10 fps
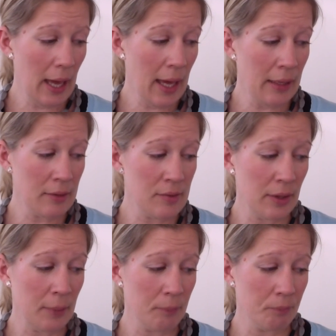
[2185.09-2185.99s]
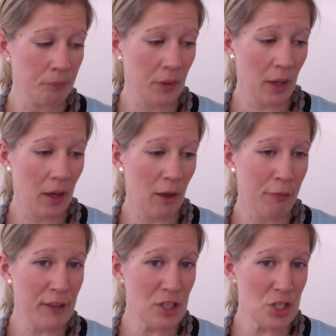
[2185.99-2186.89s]
And I
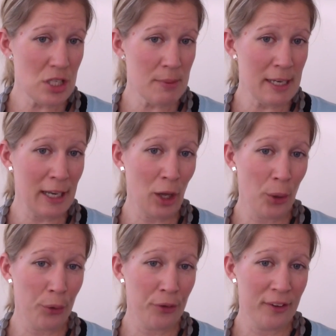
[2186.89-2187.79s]
think she's a bit low